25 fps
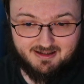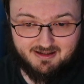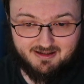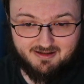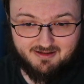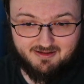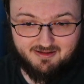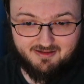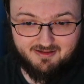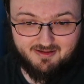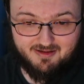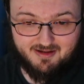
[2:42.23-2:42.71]

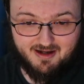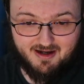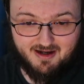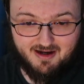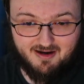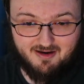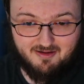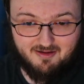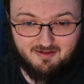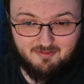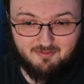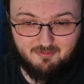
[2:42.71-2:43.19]

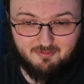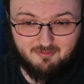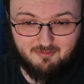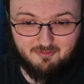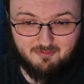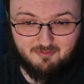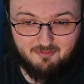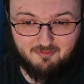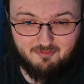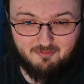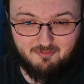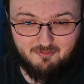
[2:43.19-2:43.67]

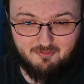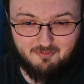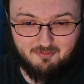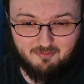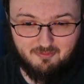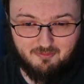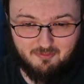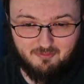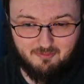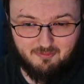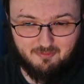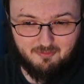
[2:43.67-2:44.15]
So,
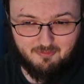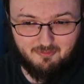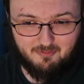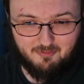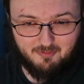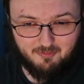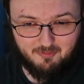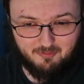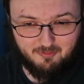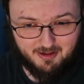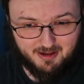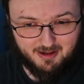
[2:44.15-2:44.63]

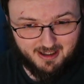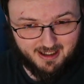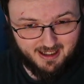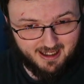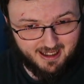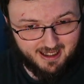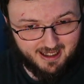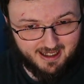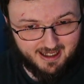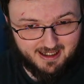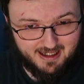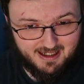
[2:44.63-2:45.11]

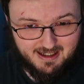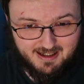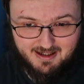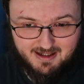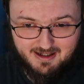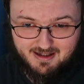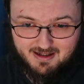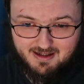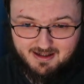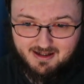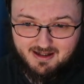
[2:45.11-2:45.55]
okay.